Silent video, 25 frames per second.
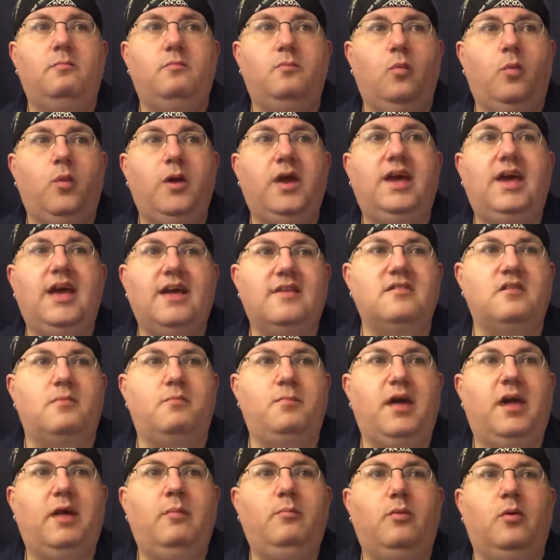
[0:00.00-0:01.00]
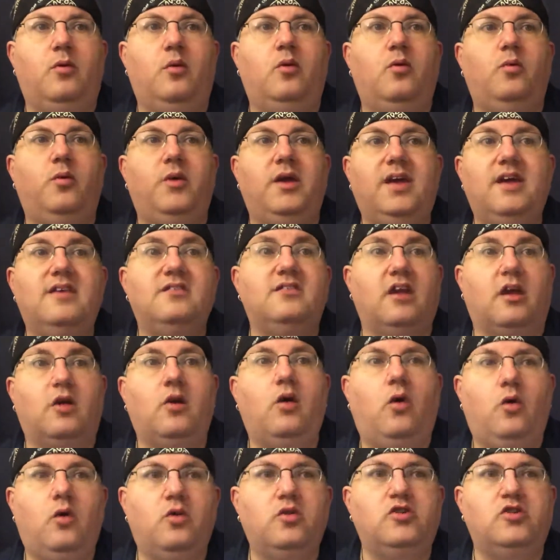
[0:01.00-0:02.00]
we as a people, we as a
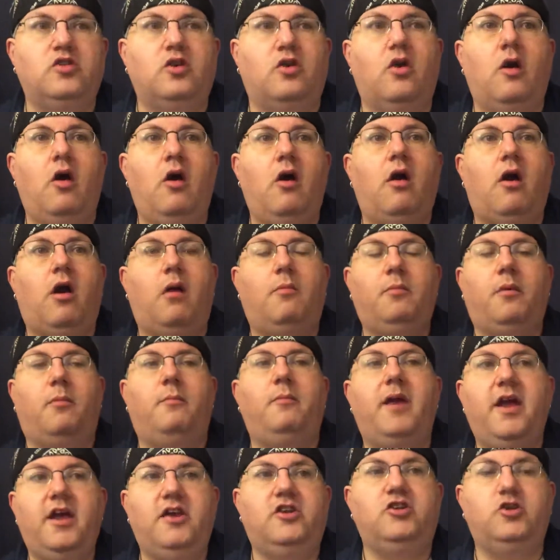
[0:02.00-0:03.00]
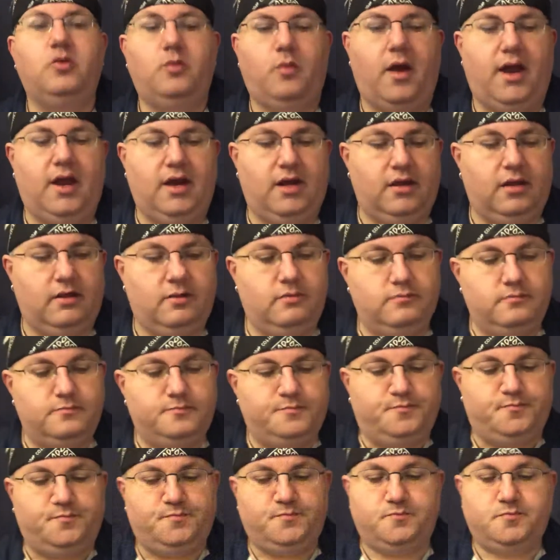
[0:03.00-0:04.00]
culture are perpetuating.
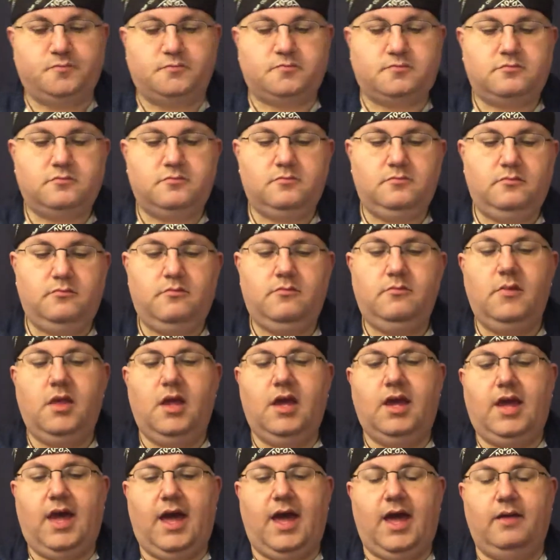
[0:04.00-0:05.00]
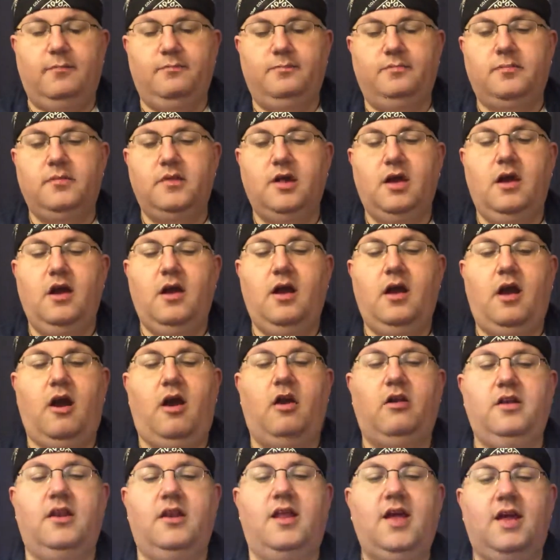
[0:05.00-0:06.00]
Okay,
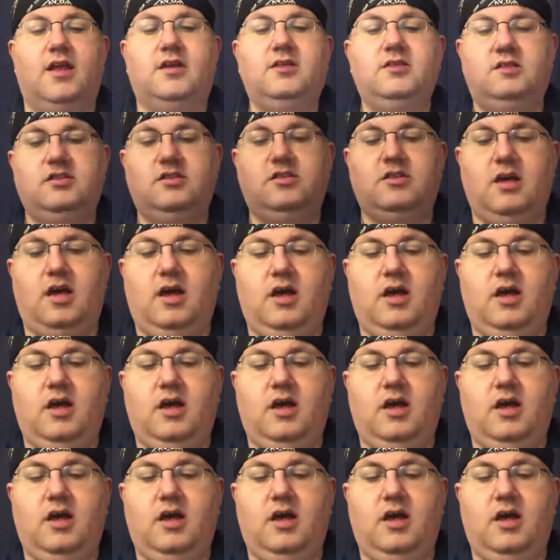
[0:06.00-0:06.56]
our next